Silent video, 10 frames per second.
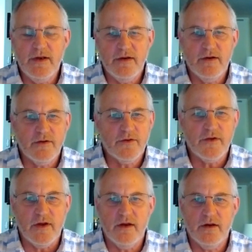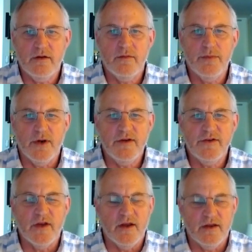years in brain
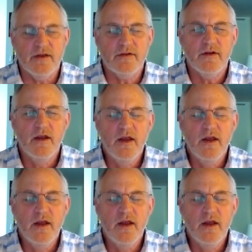science